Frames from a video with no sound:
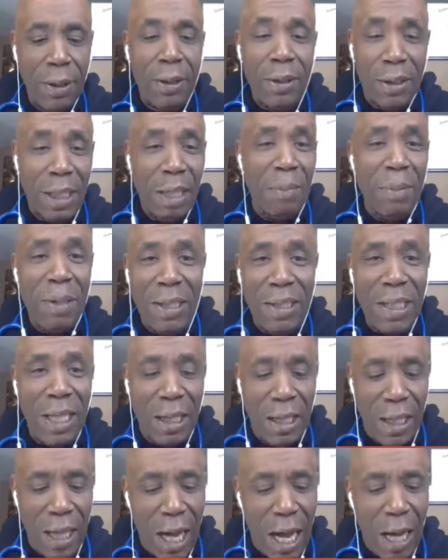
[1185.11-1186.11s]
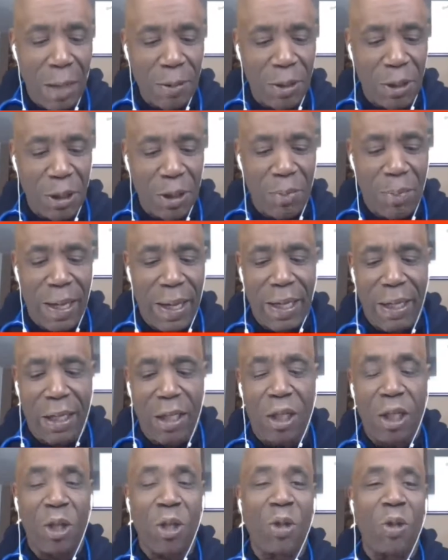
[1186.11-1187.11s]
Some of these other options may
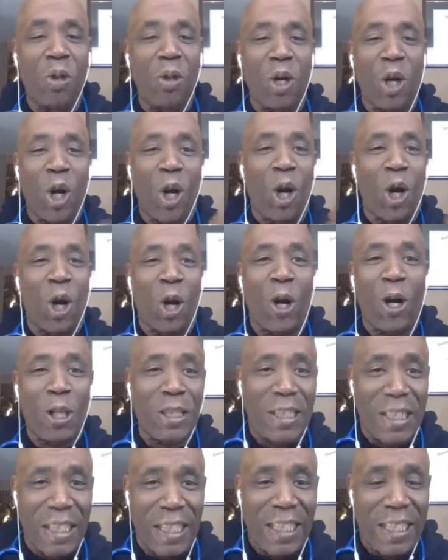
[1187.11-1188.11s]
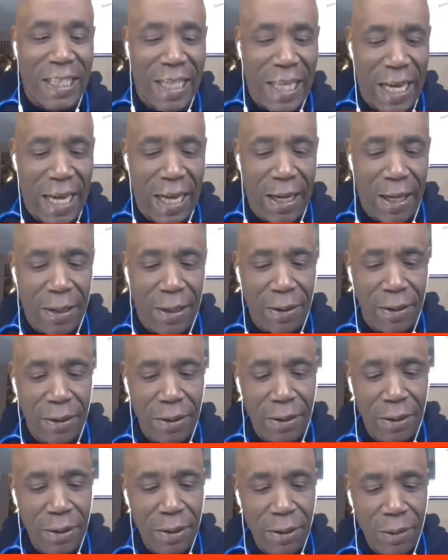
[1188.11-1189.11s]
include urgent care,
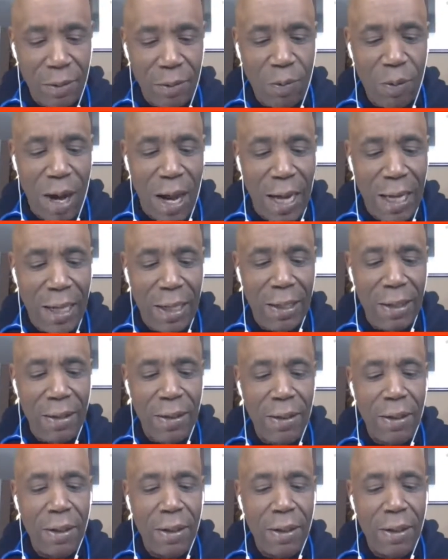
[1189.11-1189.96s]
right?